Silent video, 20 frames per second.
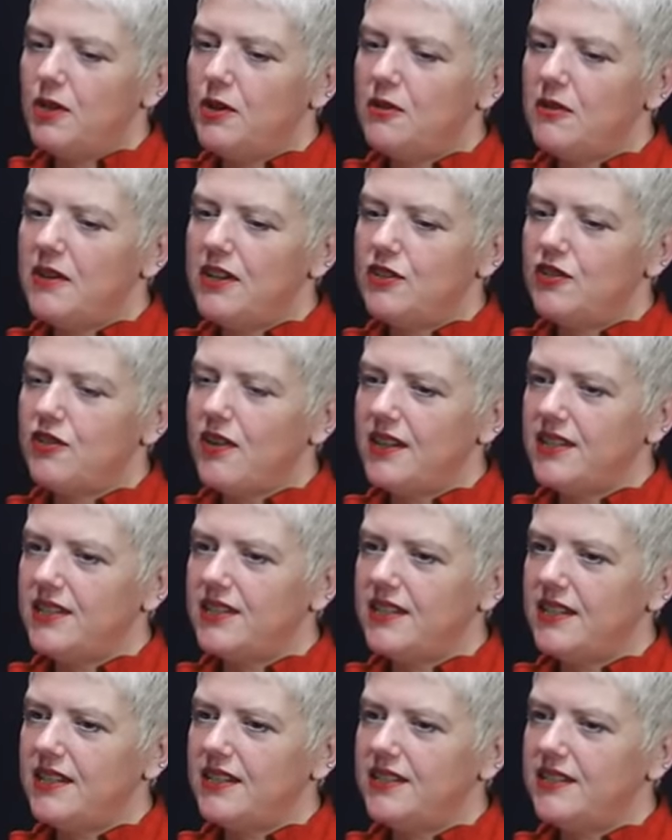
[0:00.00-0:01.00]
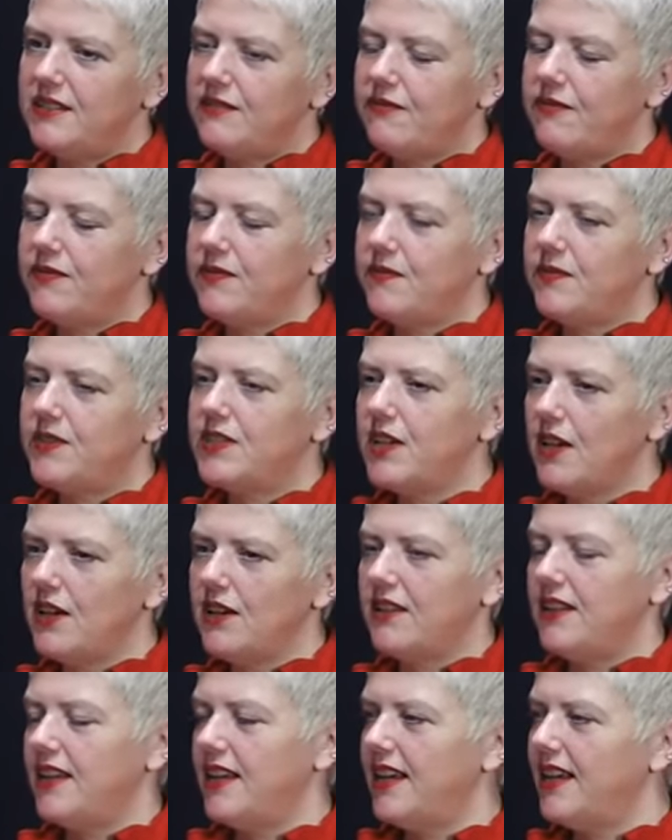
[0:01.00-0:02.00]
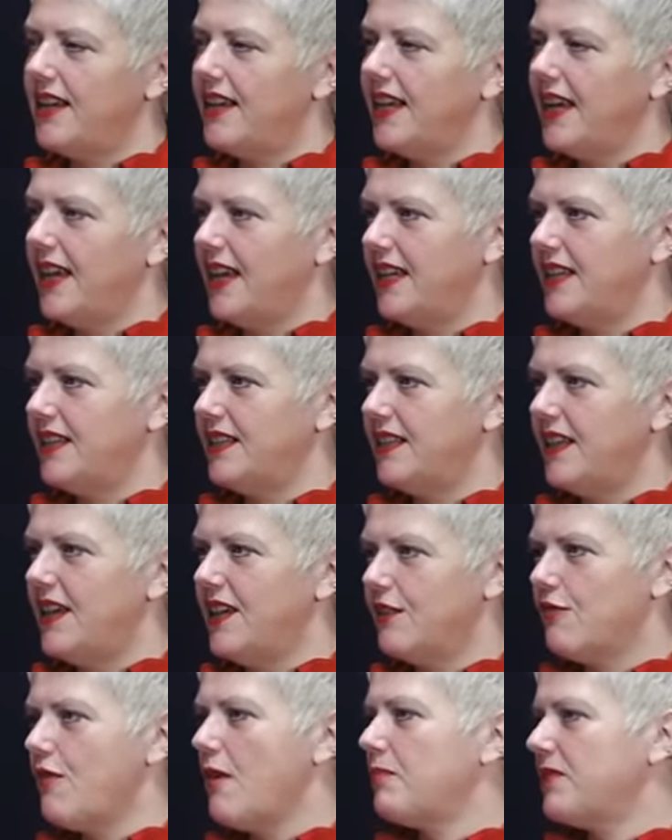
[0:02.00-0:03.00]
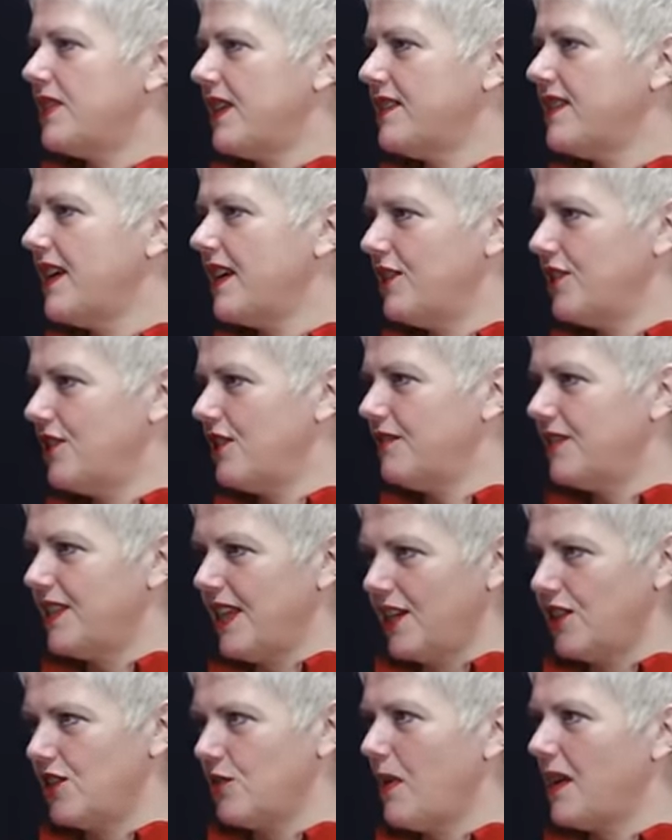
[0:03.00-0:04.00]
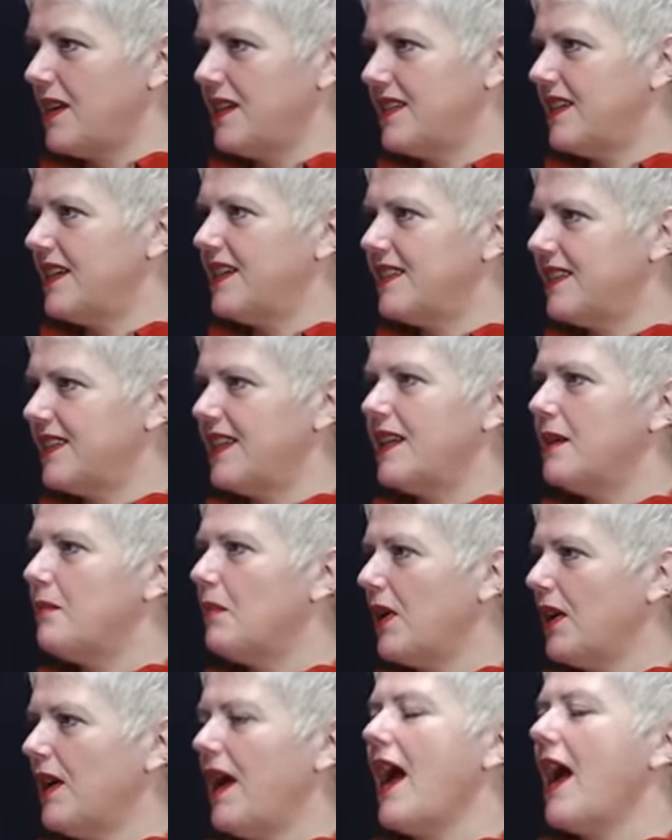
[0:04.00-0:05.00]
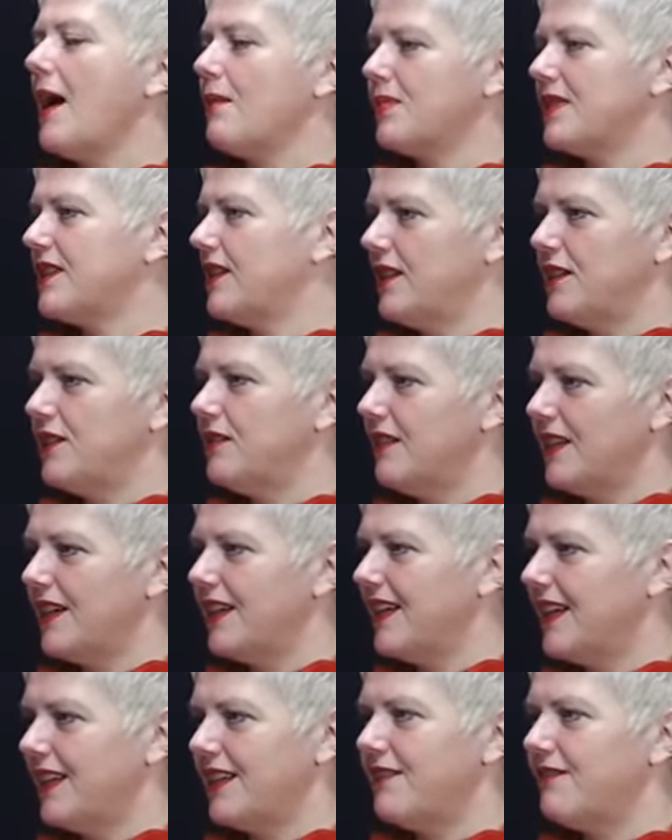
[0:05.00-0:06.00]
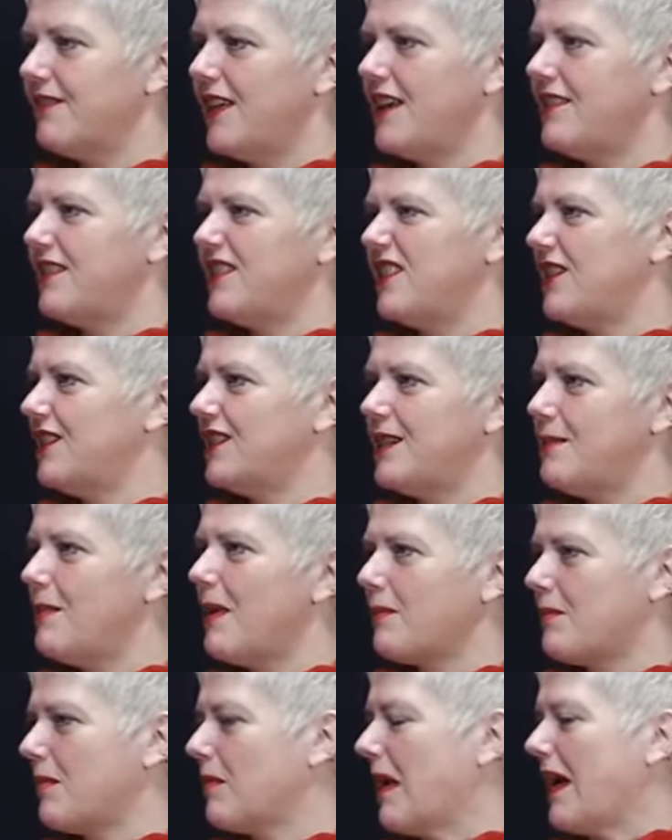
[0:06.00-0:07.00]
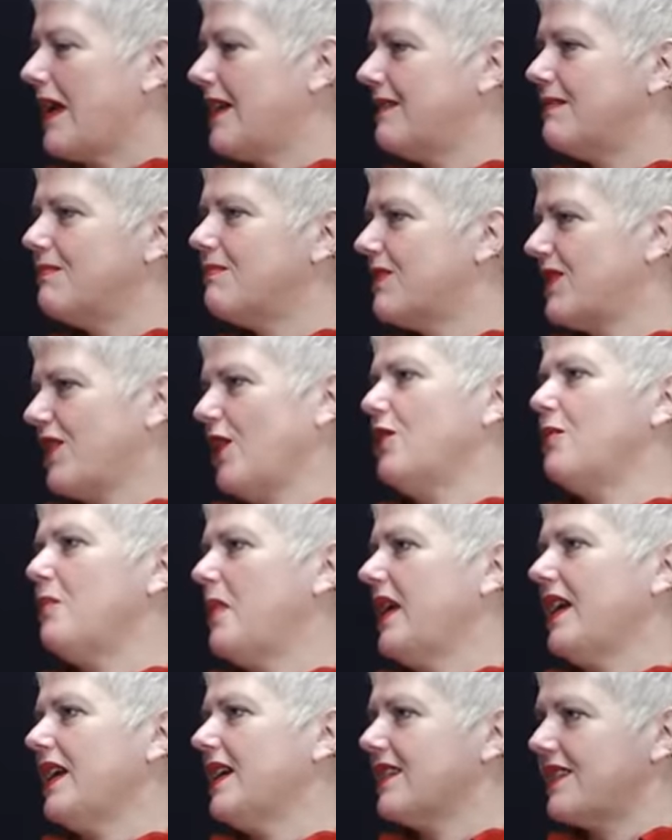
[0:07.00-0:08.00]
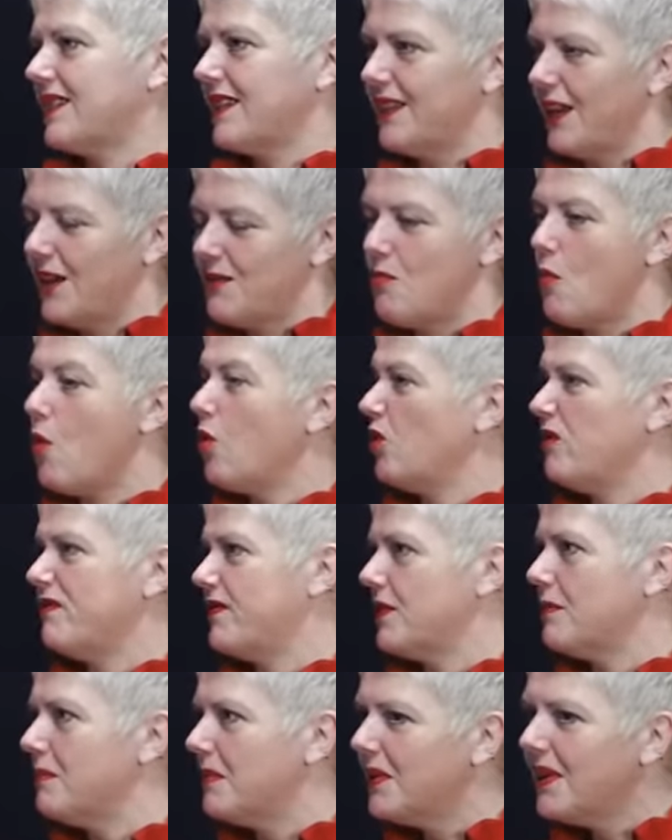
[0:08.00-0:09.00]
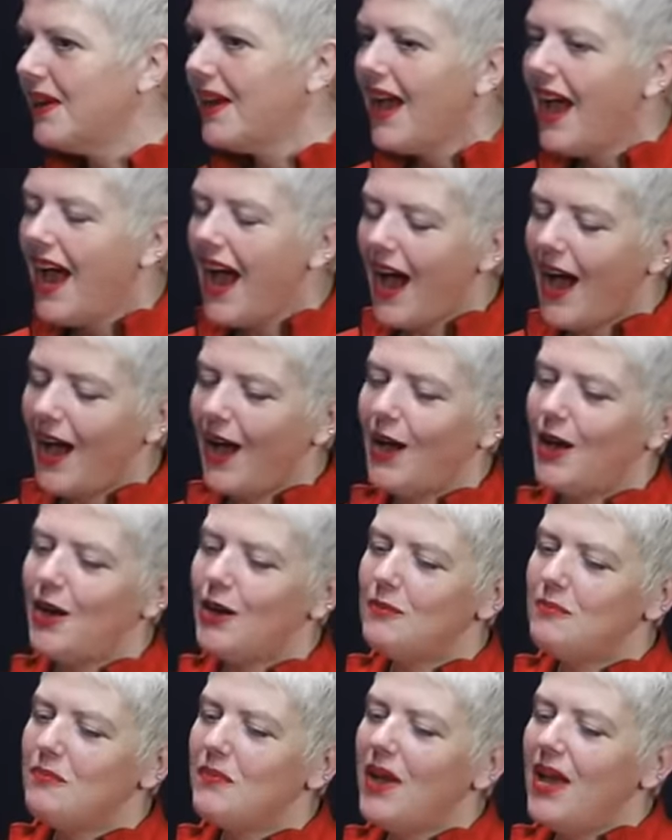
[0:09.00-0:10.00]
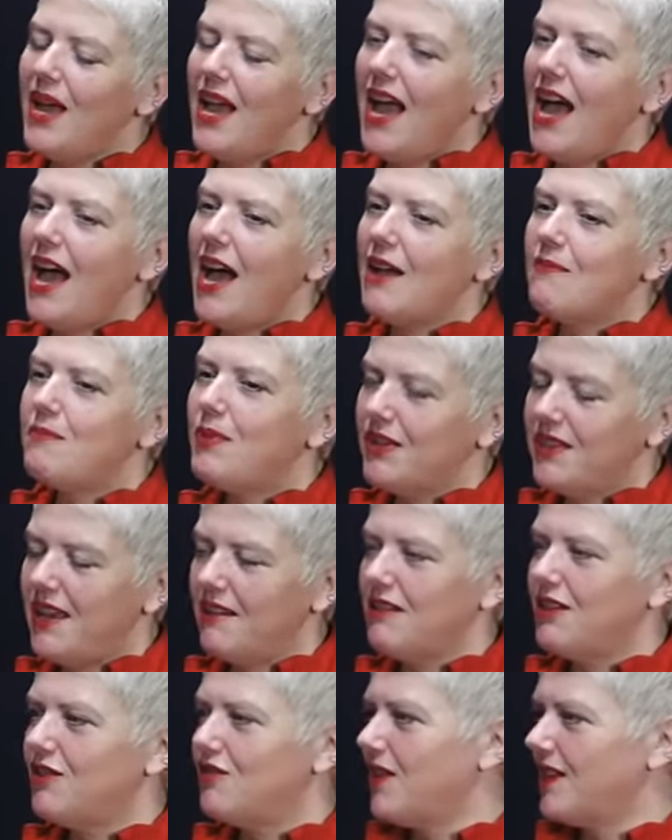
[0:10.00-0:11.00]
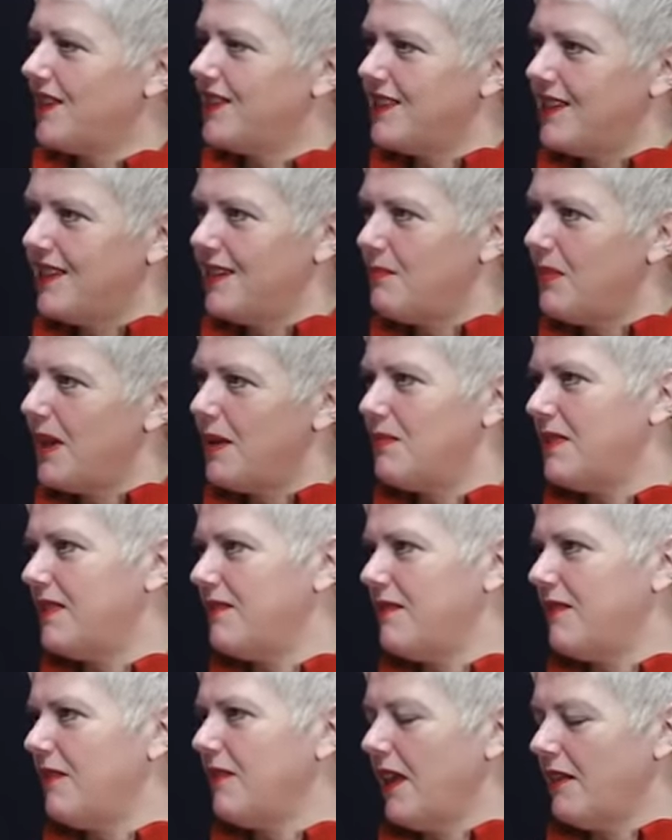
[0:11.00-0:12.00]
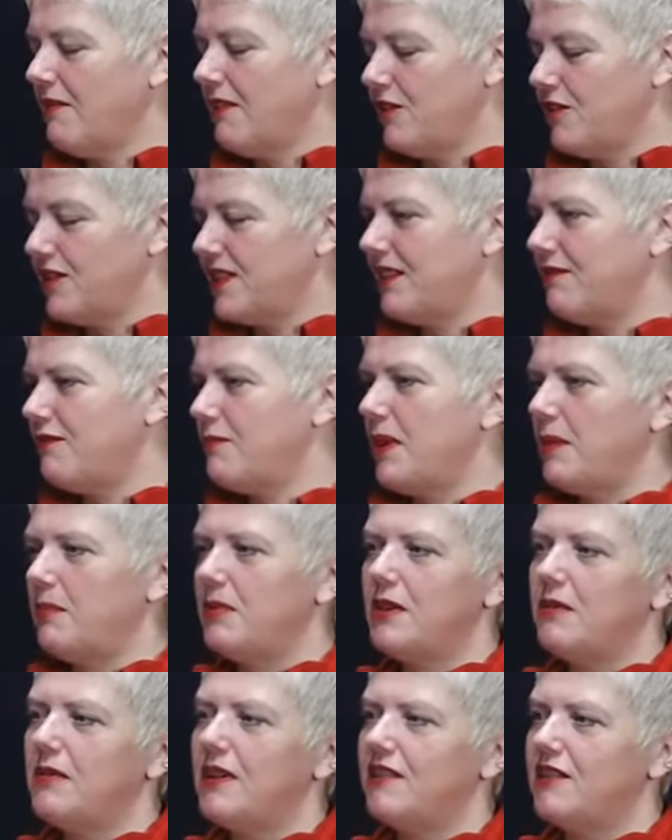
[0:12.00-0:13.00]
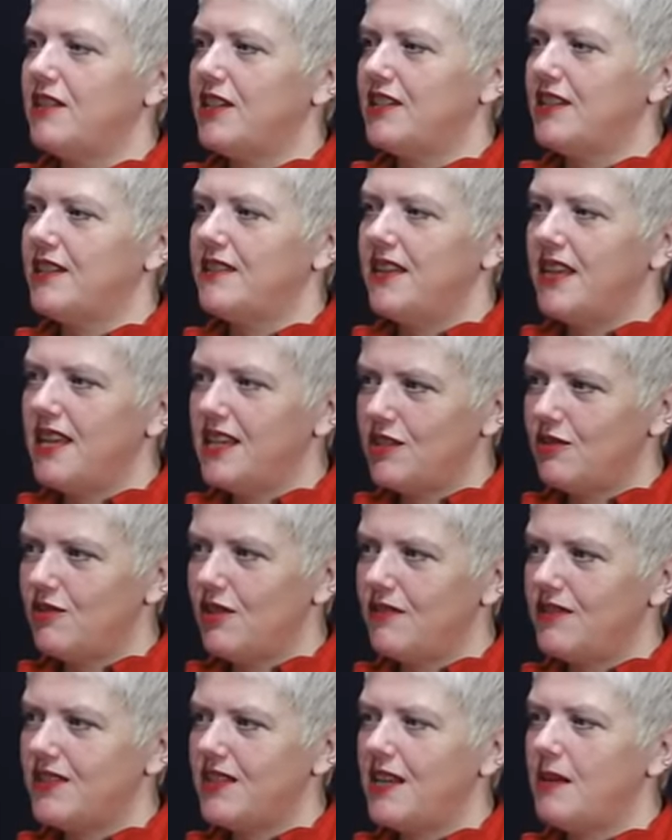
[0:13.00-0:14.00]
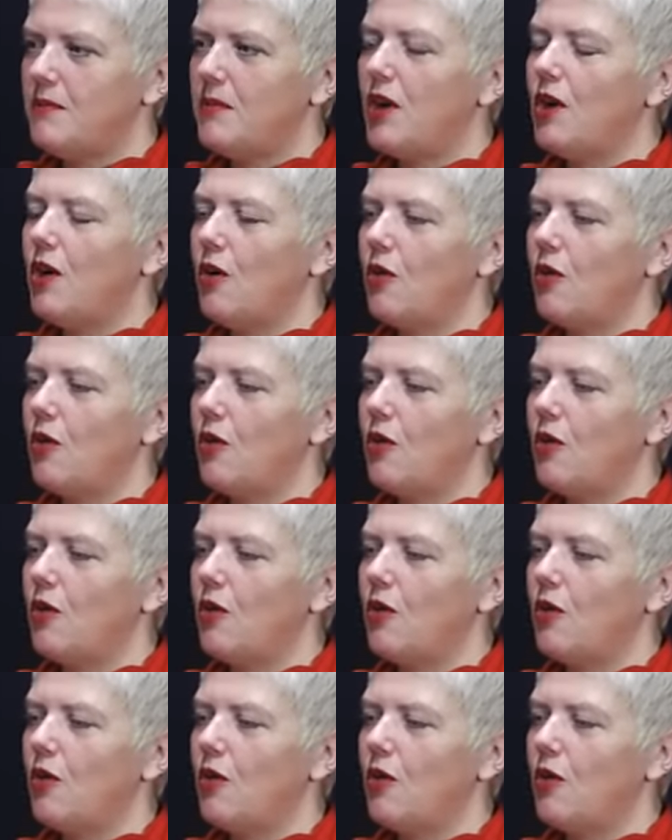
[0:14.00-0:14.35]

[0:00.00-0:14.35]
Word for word: who are interested, certainly, in the representation of sexuality in cinema, absolutely. And if they're the Dirty Mac Brigade, so be it, and I'm one of them. But they're interesting for people who are interested in the history of cinema,